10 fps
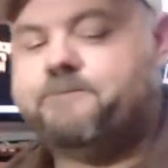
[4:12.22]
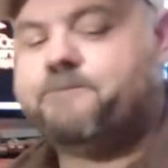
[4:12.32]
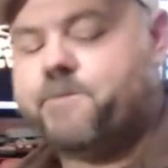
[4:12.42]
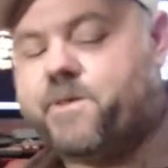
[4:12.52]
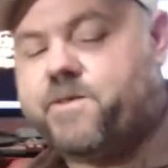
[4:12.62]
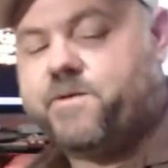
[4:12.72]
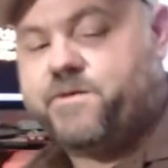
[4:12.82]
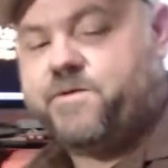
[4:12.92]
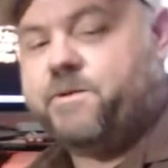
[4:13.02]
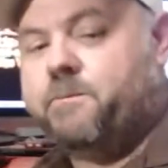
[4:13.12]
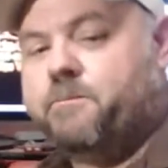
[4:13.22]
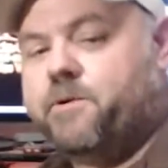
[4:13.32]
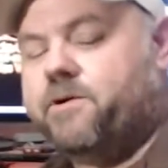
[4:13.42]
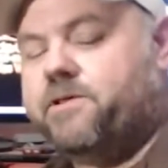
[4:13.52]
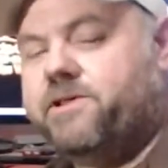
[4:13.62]
This is a
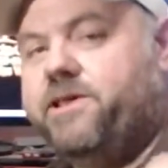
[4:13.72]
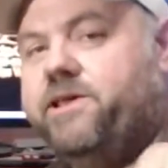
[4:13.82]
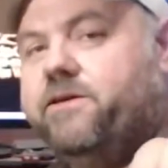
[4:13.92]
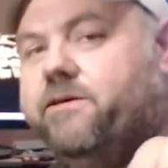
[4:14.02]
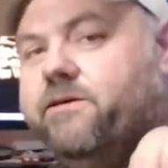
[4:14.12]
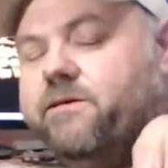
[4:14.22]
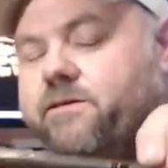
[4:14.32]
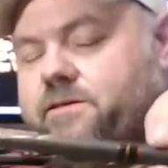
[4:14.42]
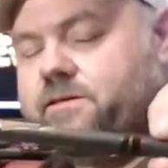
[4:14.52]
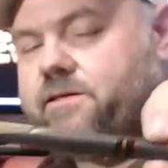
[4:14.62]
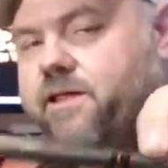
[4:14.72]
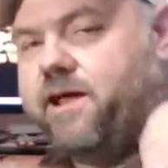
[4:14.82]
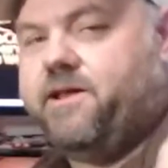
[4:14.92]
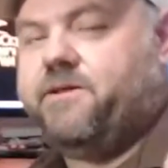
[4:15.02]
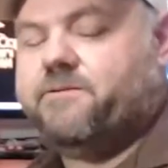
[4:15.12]
Berkeley
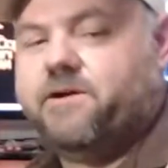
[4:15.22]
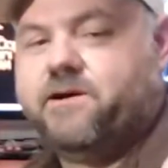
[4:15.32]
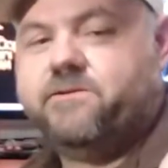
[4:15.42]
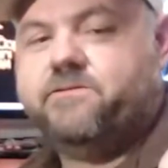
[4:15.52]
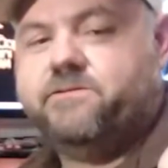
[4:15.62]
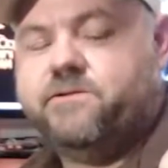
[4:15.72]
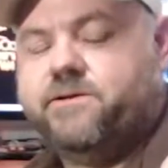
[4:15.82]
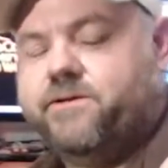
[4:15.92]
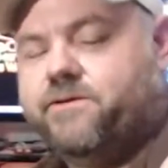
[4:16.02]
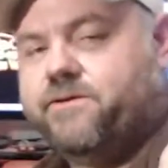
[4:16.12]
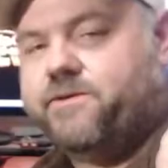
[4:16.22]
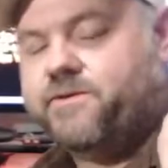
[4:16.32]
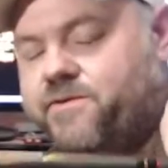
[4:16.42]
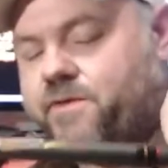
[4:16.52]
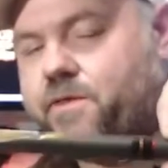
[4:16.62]
lightning rod. This
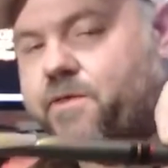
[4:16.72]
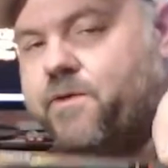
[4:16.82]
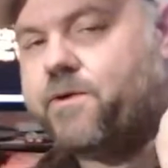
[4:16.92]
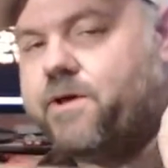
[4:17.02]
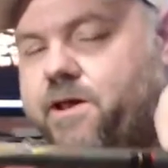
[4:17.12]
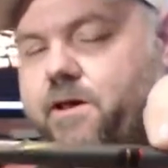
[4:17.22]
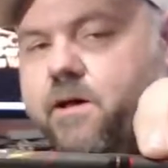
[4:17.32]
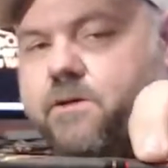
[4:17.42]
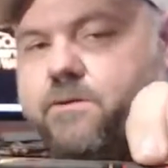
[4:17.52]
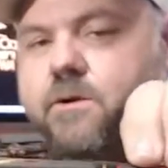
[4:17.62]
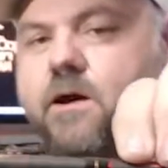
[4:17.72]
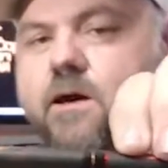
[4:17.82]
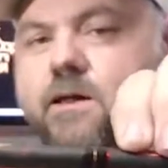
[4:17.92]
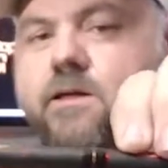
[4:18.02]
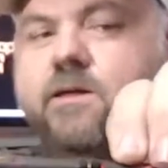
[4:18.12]
is a $30
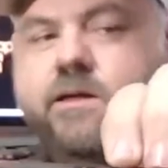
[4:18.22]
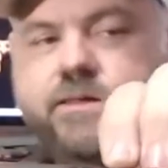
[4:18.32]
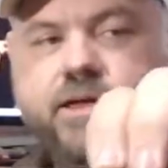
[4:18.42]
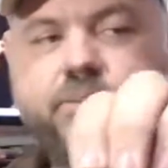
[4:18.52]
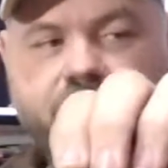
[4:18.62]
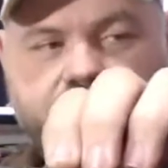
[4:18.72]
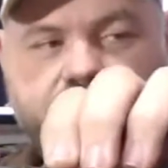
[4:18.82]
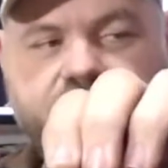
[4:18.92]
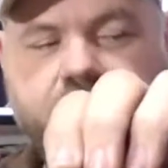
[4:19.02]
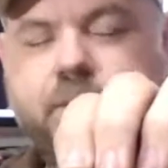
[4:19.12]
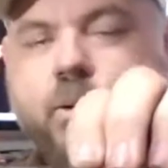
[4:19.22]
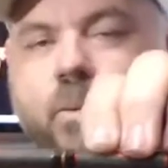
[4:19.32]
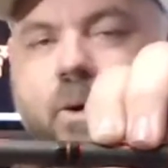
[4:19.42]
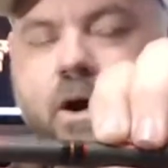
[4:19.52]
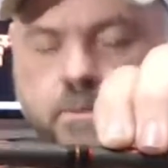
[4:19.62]
rod. I think I picked this up at
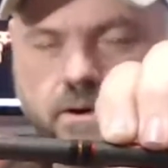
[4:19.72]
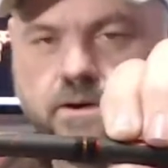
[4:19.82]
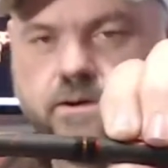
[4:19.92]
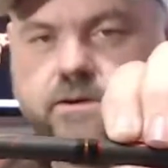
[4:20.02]
Walmart.